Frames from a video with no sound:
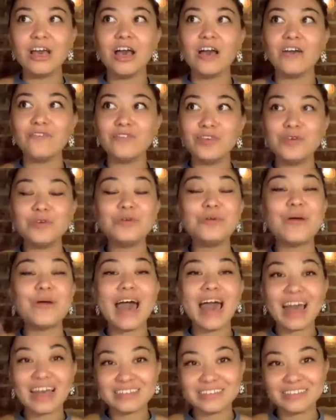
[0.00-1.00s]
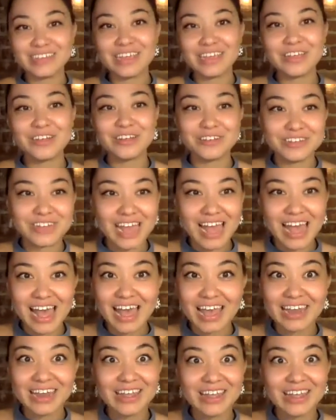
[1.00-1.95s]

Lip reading: of you asking your dad,